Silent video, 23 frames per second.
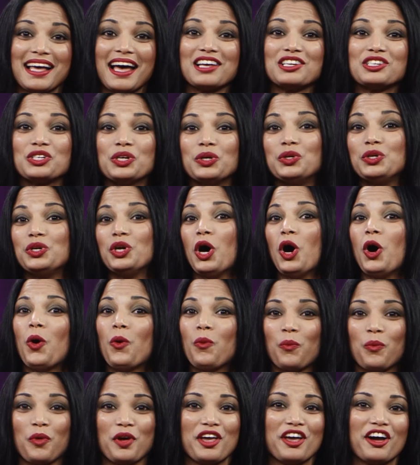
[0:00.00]
As you know,
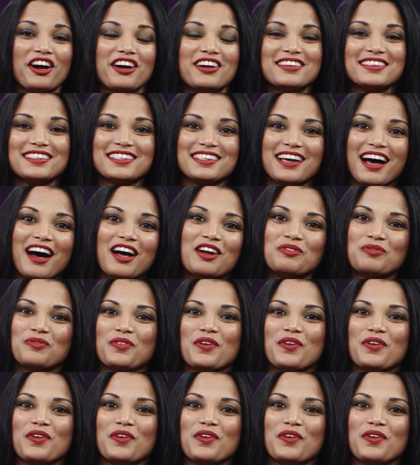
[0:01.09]
we are done